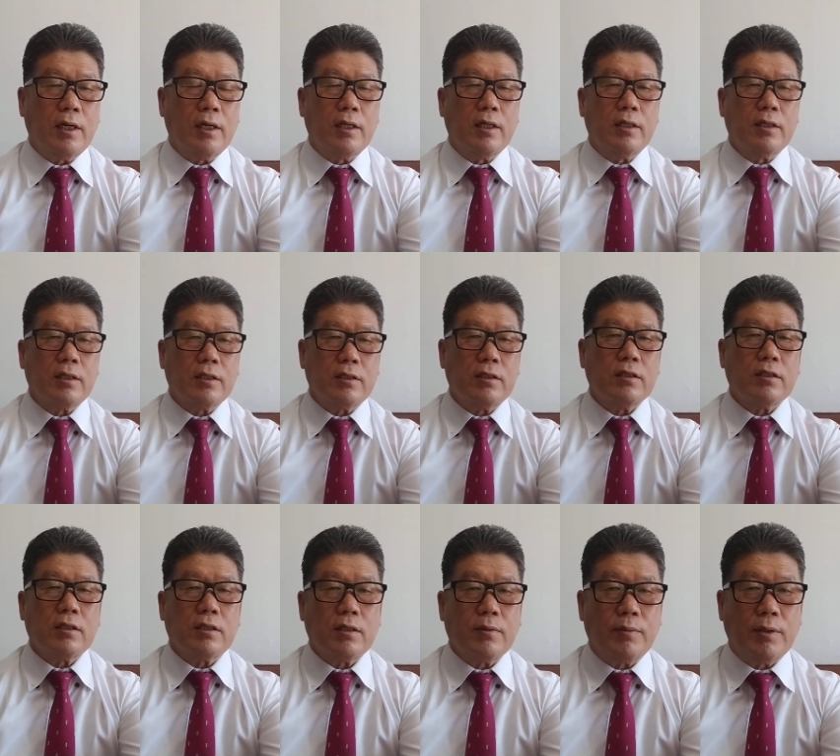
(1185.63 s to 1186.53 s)
and the
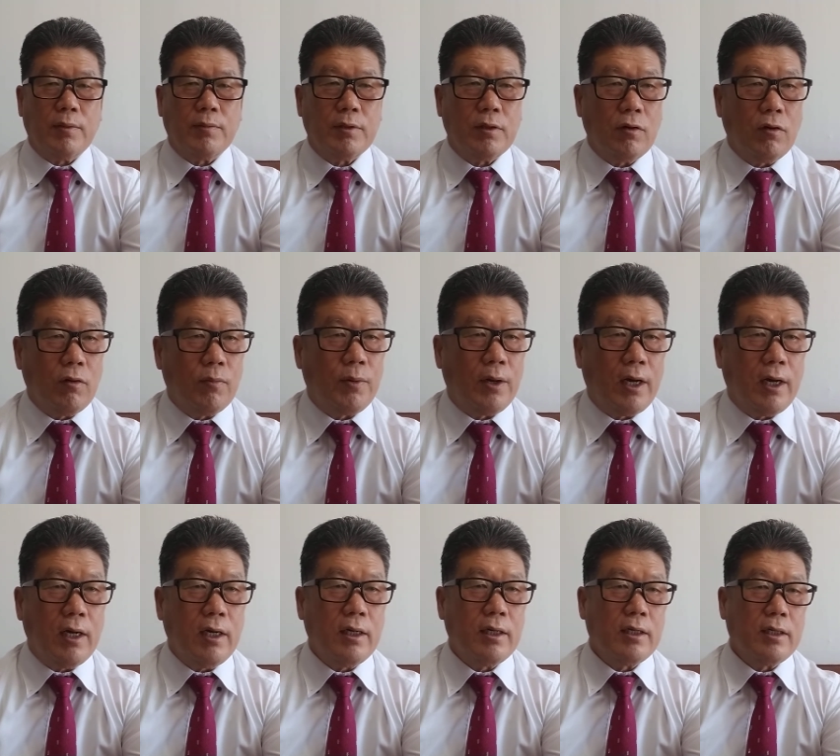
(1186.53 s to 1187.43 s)
seasoned public
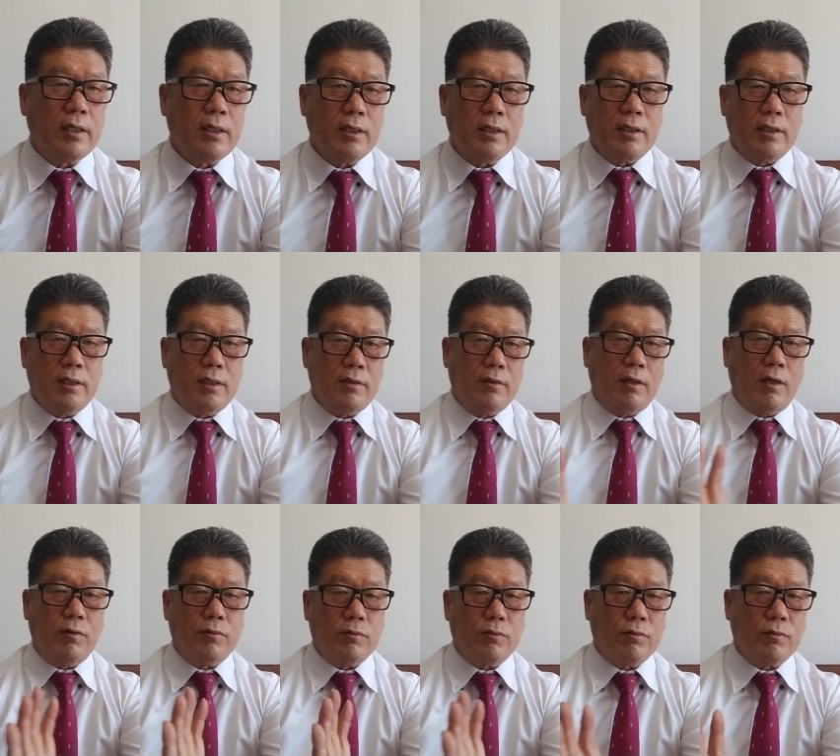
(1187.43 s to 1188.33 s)
offer.
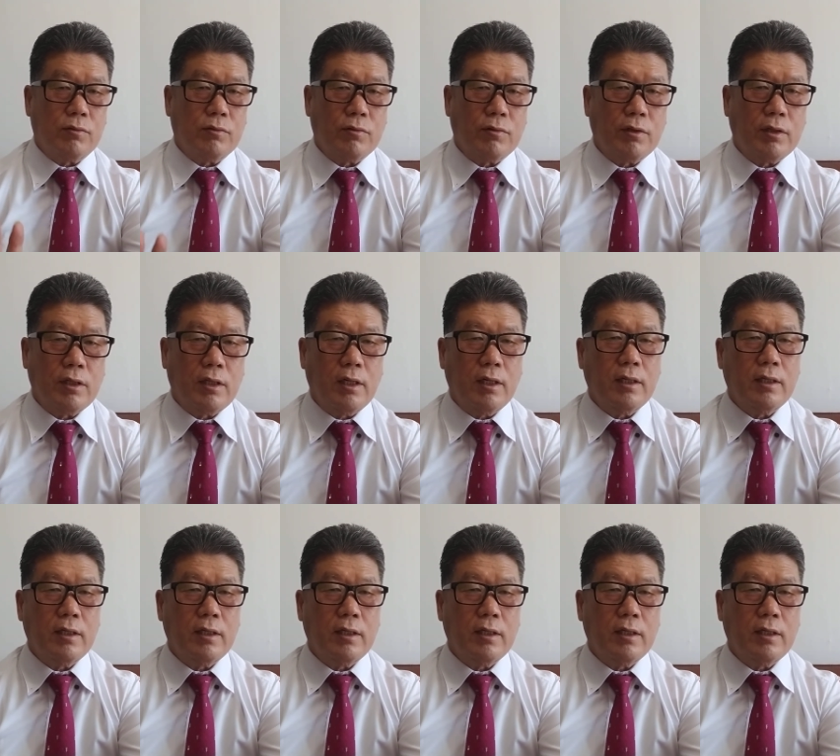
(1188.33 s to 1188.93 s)
How to do it?